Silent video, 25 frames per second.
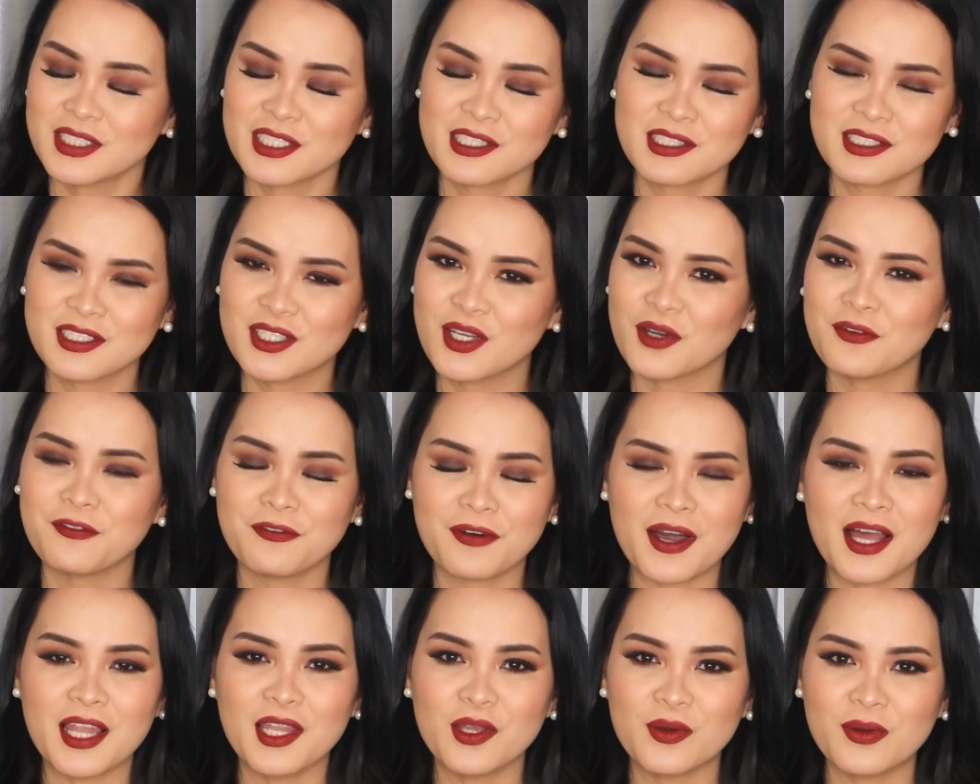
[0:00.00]
Just go
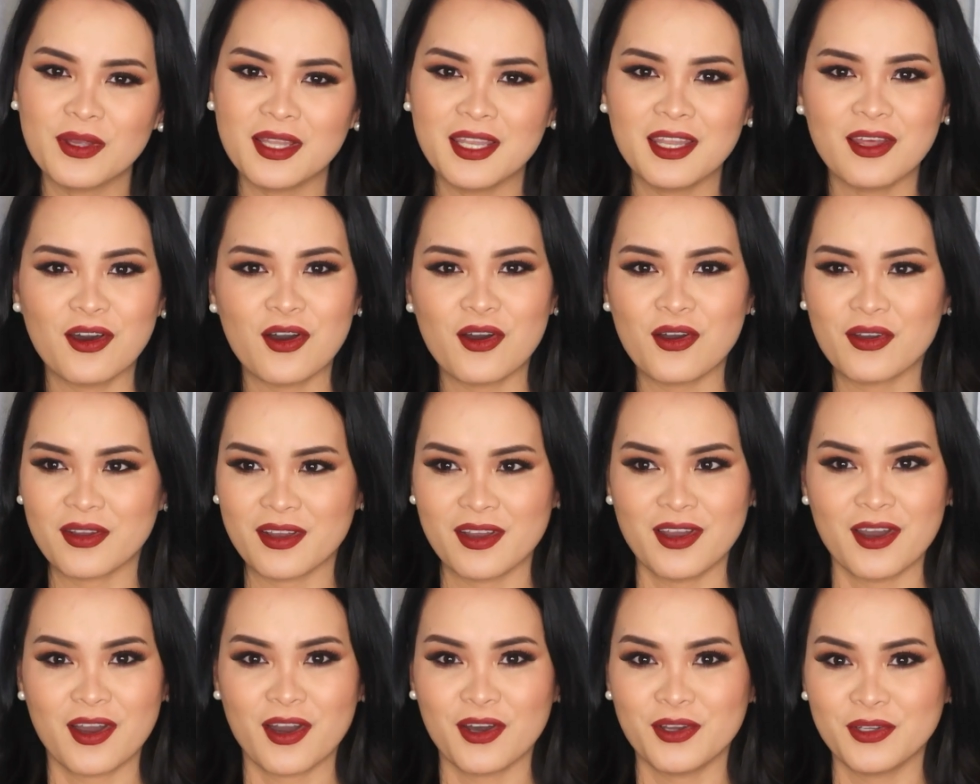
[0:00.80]
follow
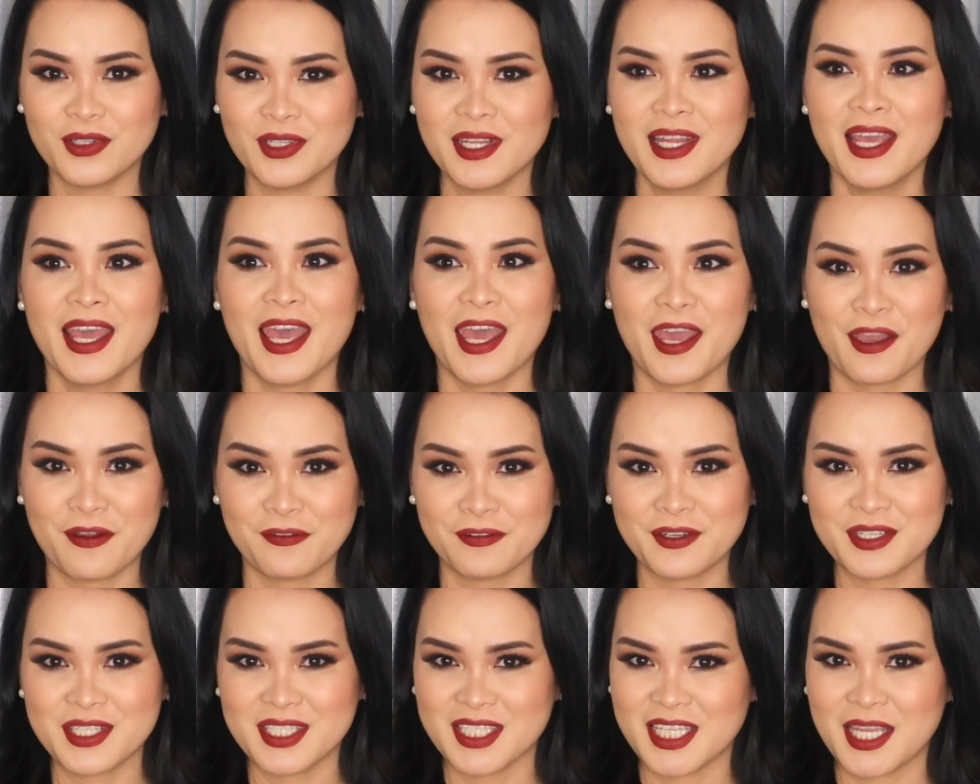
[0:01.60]
along on
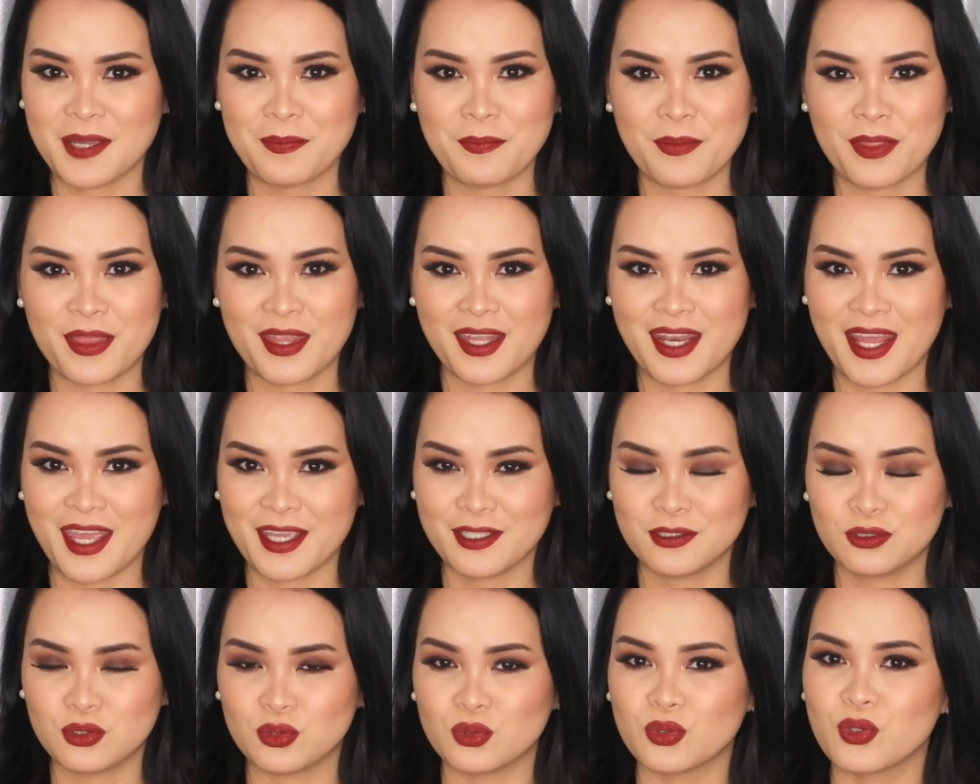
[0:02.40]
every step that
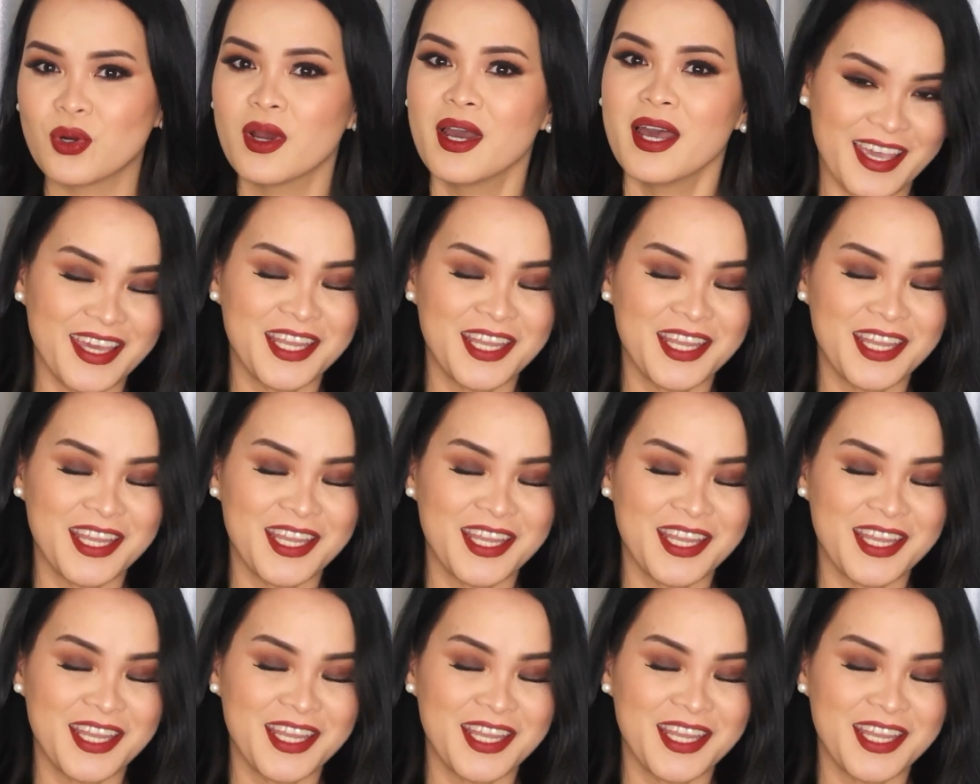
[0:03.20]
I do.